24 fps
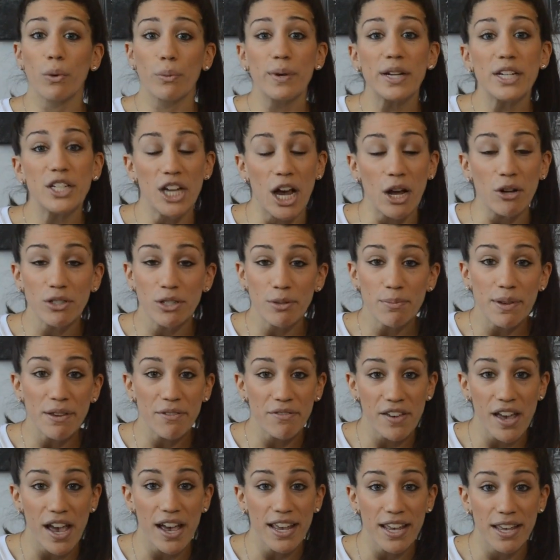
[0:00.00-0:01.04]
or reach out to
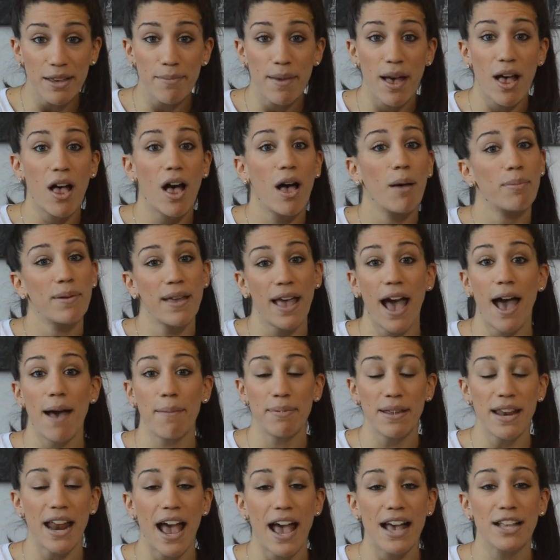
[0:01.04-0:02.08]
me via email. I'll be
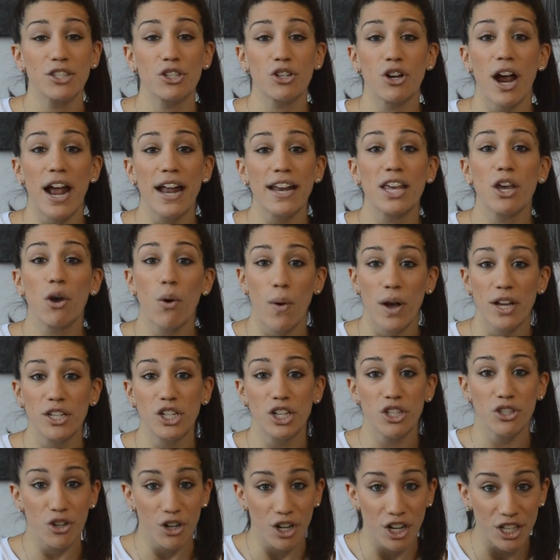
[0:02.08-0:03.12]
happy to answer any
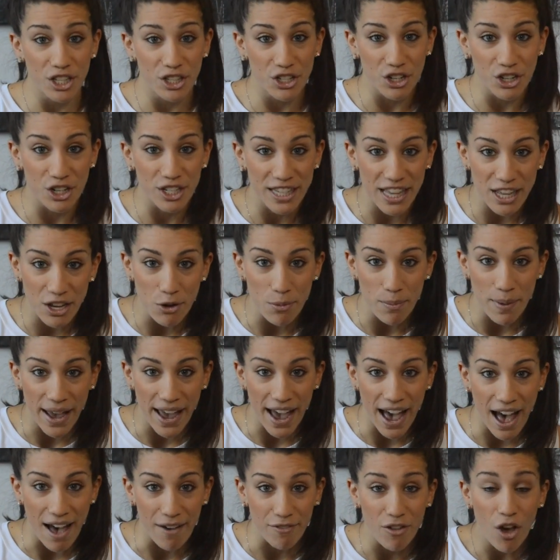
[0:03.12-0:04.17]
questions or concerns that you
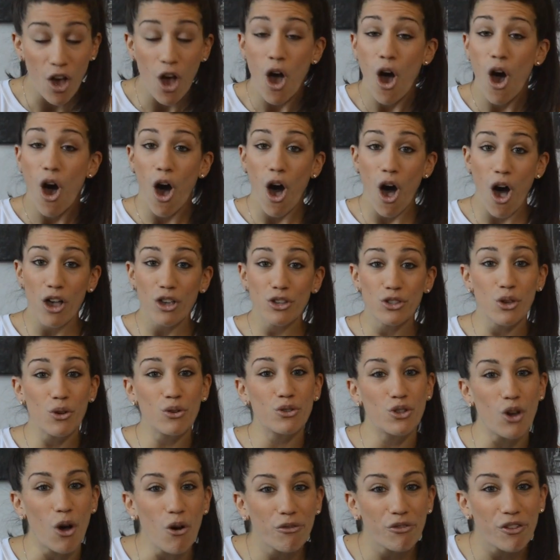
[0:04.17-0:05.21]
may have.
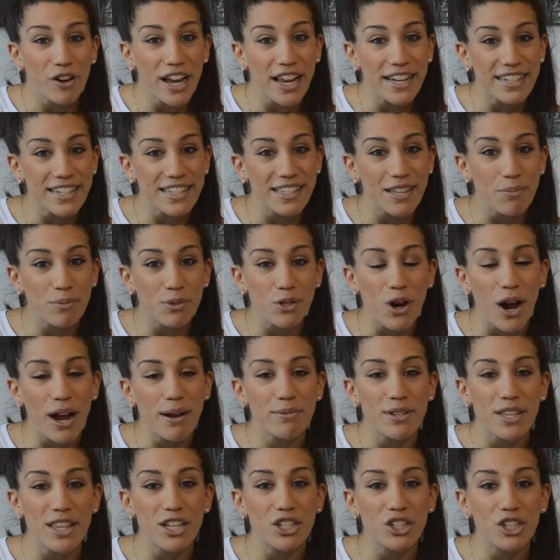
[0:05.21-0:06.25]
Also, don't forget to
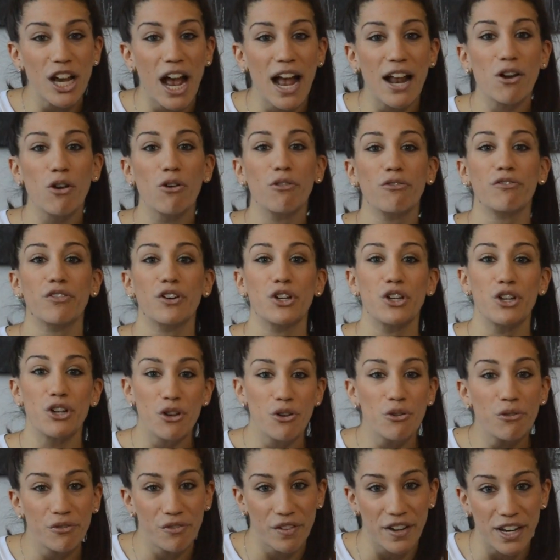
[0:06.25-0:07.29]
subscribe to this channel for
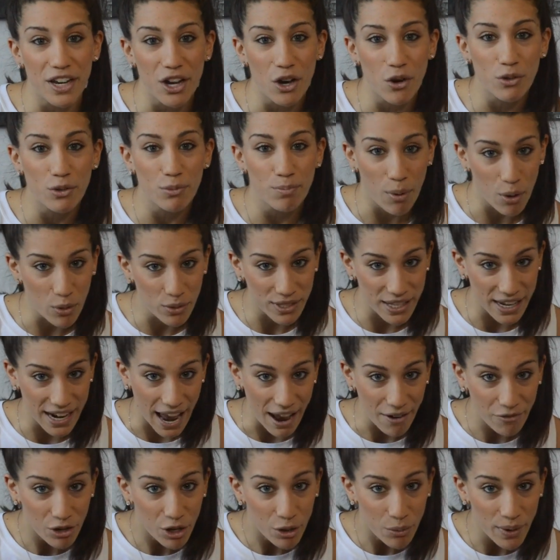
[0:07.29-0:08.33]
new videos
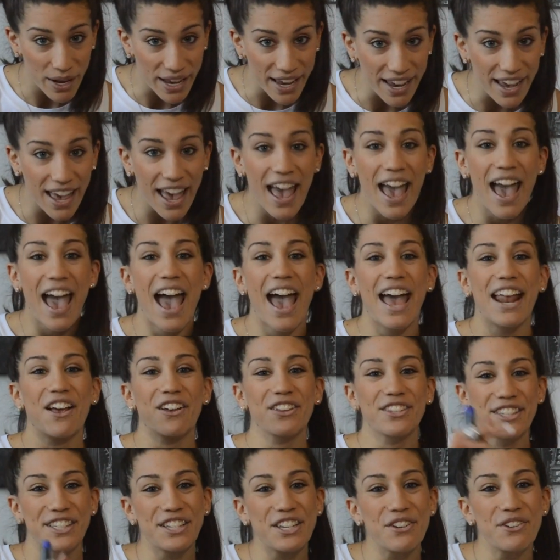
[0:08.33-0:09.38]
posted every week,
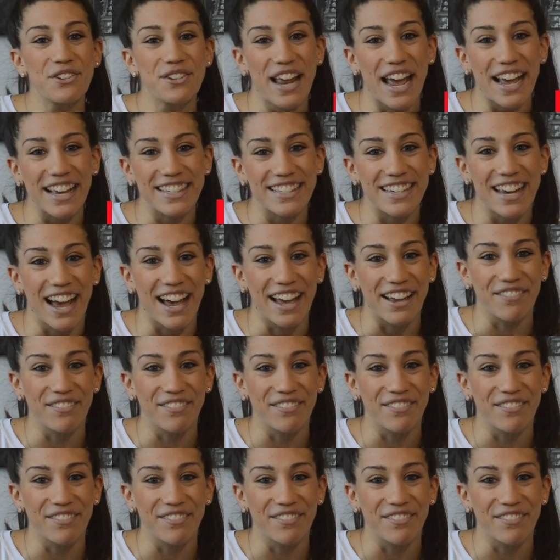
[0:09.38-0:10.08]
and I'll see you next